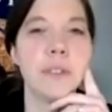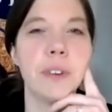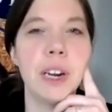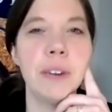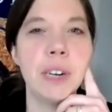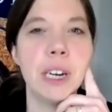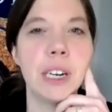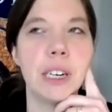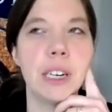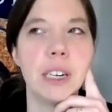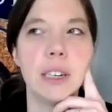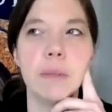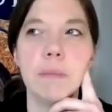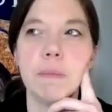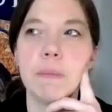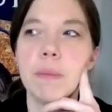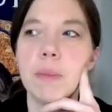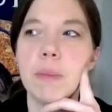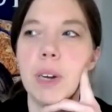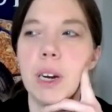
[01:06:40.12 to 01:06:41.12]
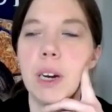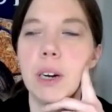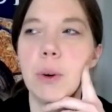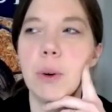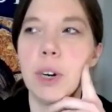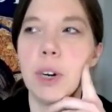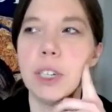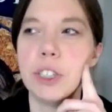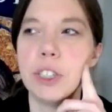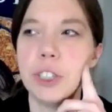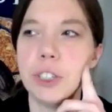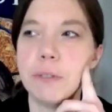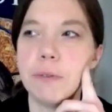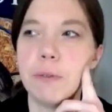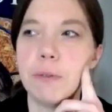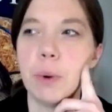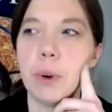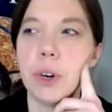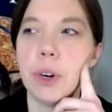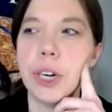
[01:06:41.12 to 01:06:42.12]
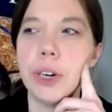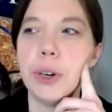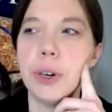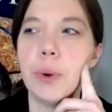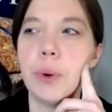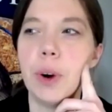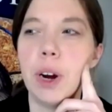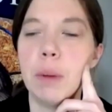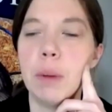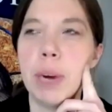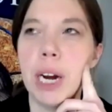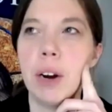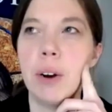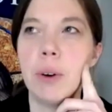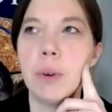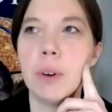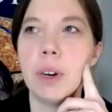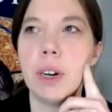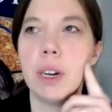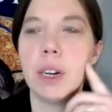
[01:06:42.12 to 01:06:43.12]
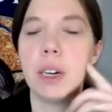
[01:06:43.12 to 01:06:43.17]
I've got a a question for you about